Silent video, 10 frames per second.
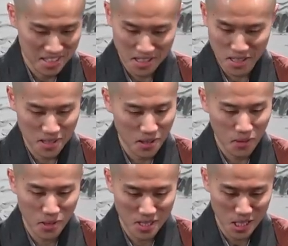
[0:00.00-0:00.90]
I
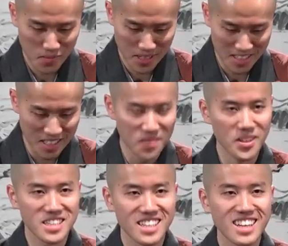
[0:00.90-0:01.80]
wasn't expecting this
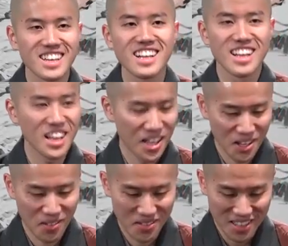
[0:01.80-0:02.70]
much.
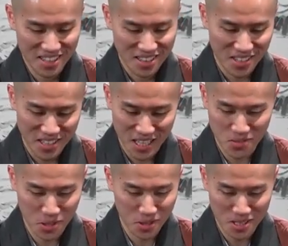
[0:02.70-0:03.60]
I thought you
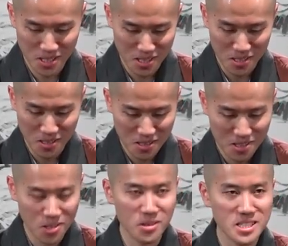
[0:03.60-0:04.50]
guys were going to
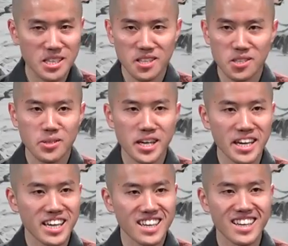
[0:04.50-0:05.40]
go easy on the new guy.